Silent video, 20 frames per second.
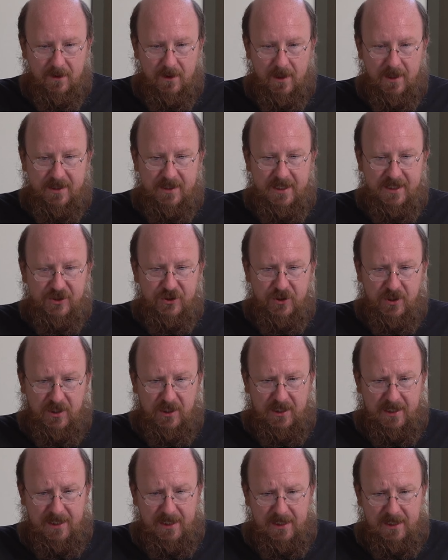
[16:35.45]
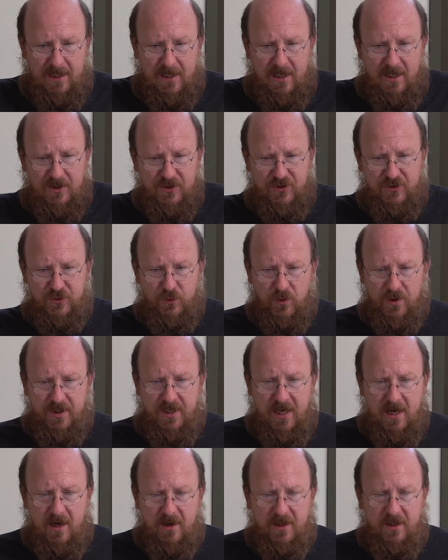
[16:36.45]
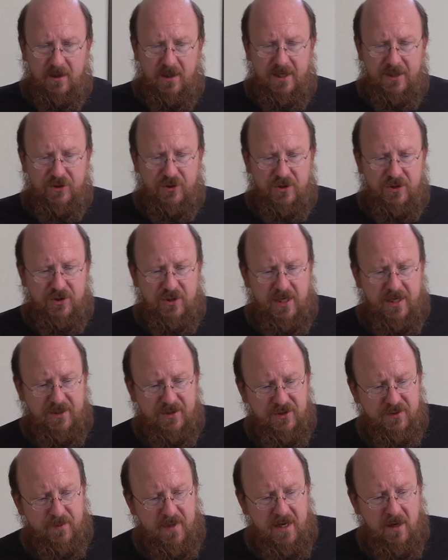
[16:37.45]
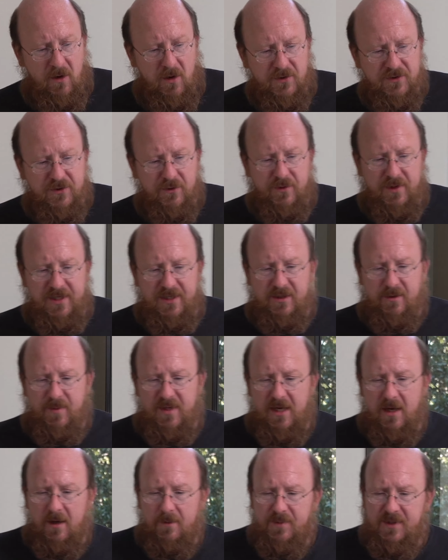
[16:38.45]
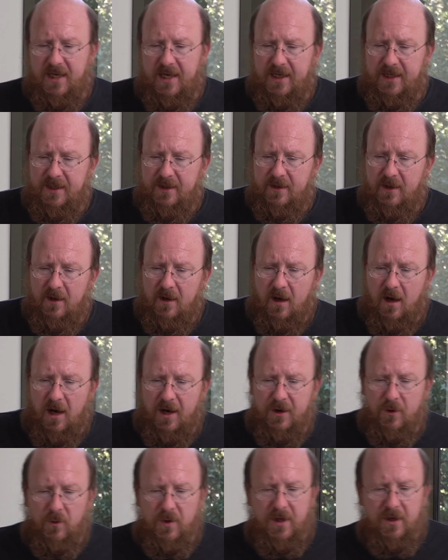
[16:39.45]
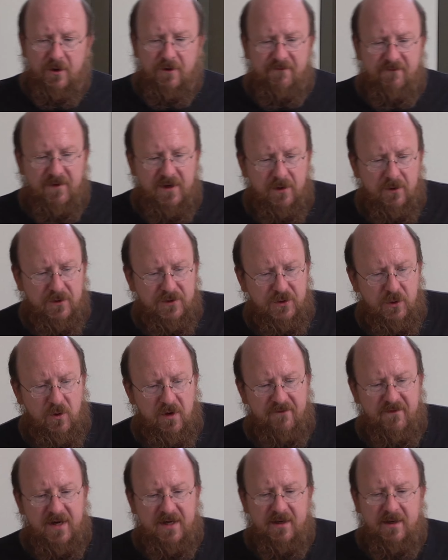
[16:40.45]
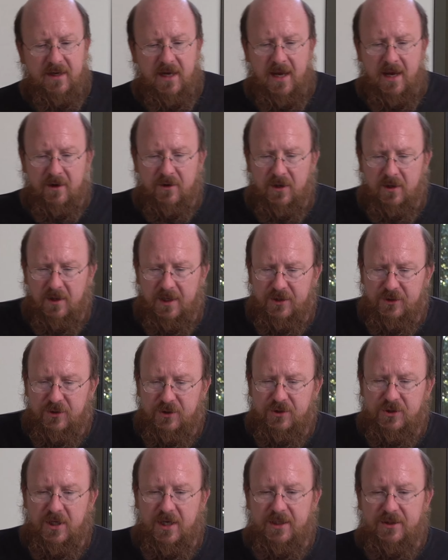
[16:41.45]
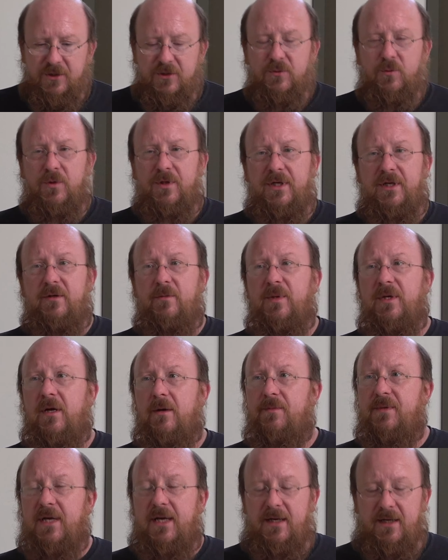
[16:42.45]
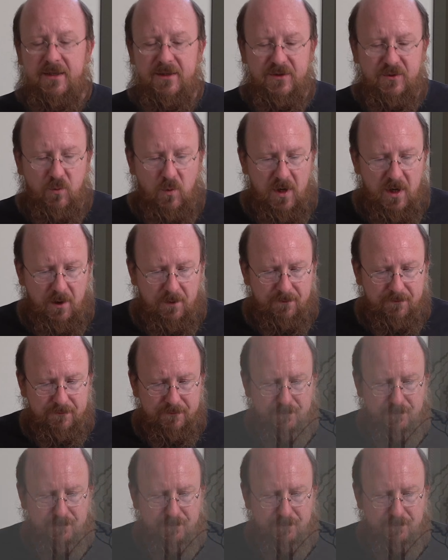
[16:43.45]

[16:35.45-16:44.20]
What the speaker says: Additionally, stored calculation changes may also need to be updated. Auto-enter fields who have had calculation changes will need to be updated as well.